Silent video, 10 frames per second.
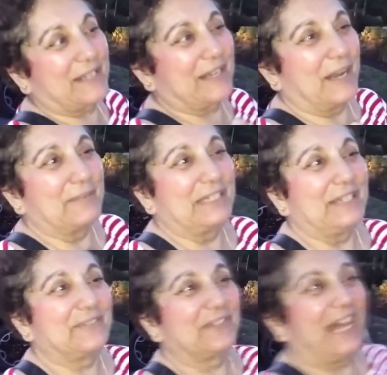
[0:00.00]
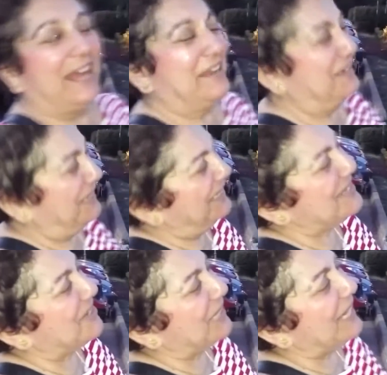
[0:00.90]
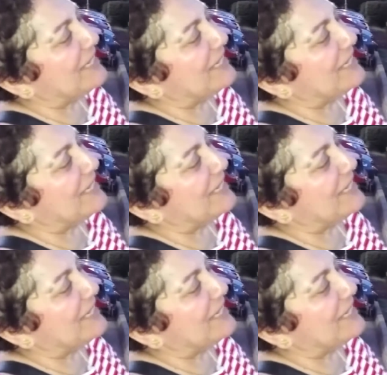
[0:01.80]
House. Coming and fly. It's okay.